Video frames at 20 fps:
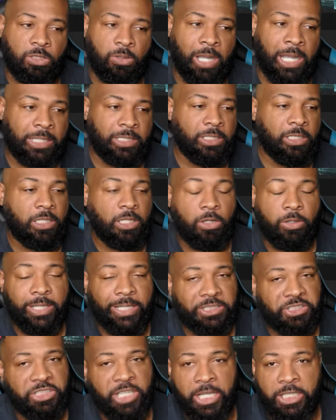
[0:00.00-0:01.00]
So I could go
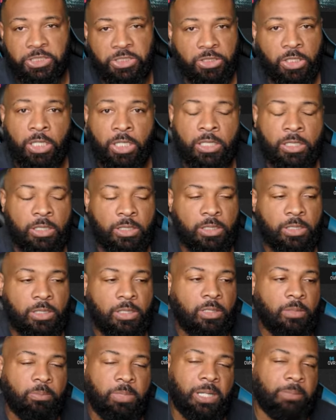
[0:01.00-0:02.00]
get Chase Young,
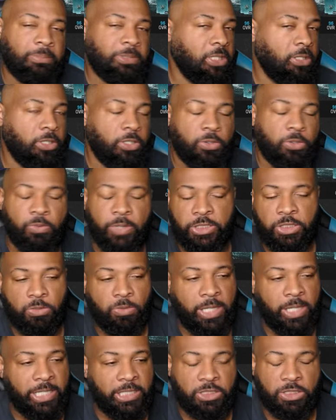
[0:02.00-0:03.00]
but I'm telling you, Reggie
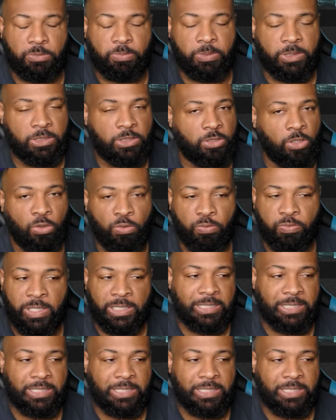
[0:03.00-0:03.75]
White has just been so